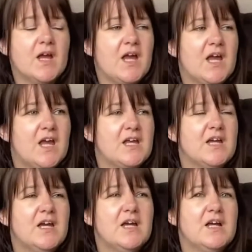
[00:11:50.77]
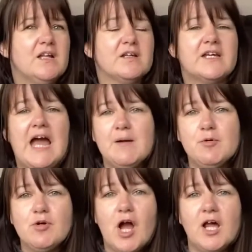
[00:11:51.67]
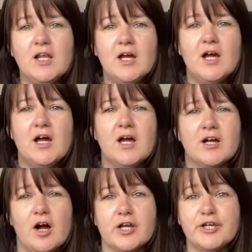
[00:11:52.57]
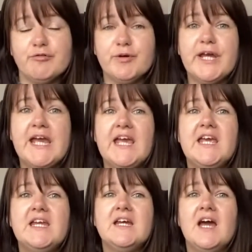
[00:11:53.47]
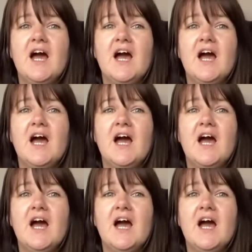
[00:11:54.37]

a like camel colour, a khaki green,